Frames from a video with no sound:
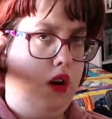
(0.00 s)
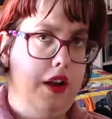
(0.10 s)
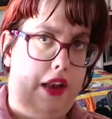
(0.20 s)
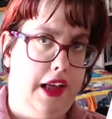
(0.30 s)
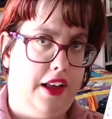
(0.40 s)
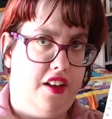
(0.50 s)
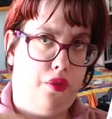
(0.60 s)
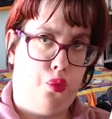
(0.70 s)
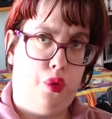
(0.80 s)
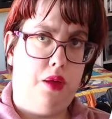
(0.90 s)
like
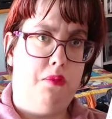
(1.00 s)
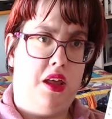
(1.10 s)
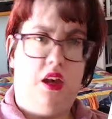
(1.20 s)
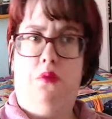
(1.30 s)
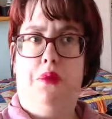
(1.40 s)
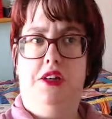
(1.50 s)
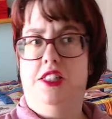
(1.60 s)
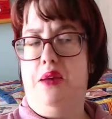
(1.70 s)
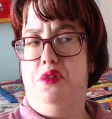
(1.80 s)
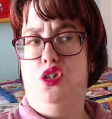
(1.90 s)
women
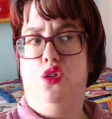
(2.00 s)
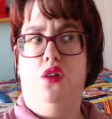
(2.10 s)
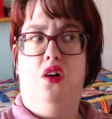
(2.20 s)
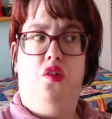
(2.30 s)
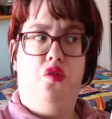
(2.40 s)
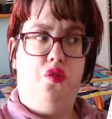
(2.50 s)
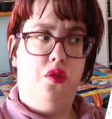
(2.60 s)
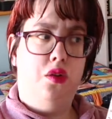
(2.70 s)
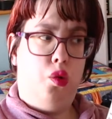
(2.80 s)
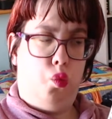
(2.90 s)
perception of
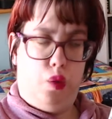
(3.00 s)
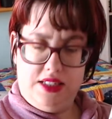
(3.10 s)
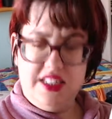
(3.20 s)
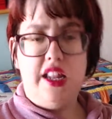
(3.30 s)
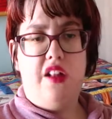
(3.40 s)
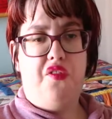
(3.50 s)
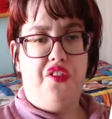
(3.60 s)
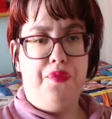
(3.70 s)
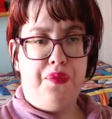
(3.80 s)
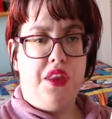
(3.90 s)
oneself.
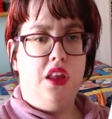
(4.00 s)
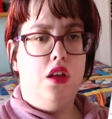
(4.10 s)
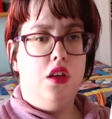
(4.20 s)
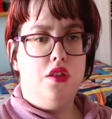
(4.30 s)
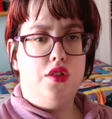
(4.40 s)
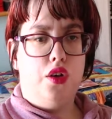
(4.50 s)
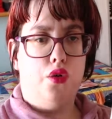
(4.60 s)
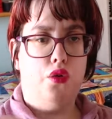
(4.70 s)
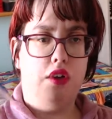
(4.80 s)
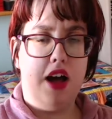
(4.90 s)

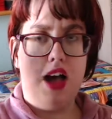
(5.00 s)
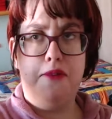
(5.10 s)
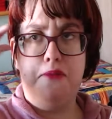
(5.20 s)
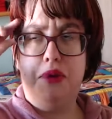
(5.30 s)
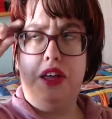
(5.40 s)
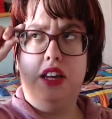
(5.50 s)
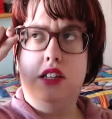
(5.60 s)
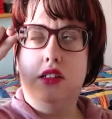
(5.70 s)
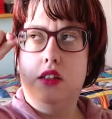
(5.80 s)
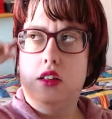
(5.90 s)
So I've
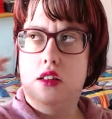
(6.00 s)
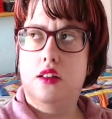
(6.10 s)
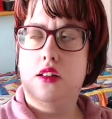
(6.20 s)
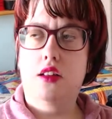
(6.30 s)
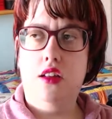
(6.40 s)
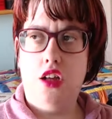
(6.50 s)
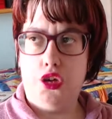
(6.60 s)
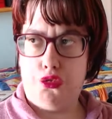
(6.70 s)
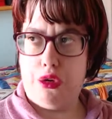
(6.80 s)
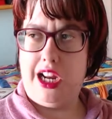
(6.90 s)
been
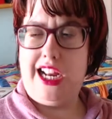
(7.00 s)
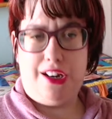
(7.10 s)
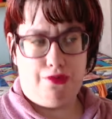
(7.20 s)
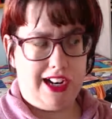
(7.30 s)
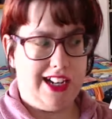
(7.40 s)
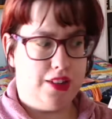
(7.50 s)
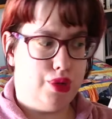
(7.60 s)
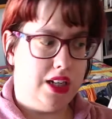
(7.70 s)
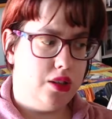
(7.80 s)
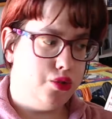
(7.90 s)
really
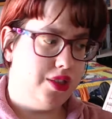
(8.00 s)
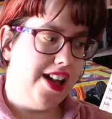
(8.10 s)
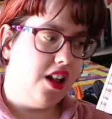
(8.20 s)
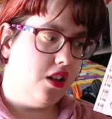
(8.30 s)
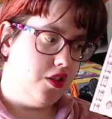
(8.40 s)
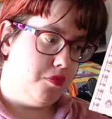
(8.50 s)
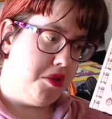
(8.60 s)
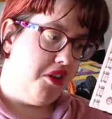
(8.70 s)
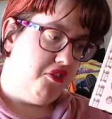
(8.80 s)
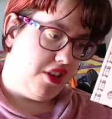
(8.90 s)
trying to tackle the
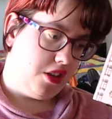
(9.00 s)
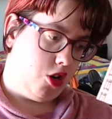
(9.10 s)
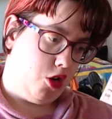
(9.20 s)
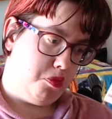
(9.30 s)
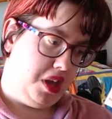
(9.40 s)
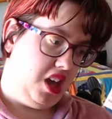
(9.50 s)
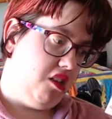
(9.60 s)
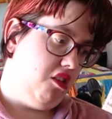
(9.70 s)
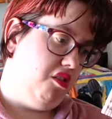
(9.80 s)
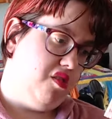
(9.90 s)
perfect copy
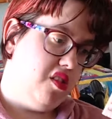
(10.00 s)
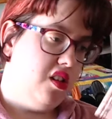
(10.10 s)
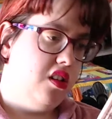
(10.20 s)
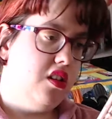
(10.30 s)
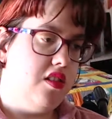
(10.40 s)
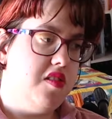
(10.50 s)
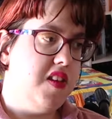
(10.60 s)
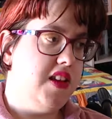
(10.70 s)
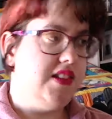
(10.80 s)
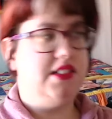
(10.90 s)
of
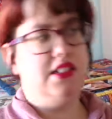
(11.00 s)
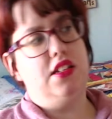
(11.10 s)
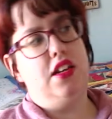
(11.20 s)
this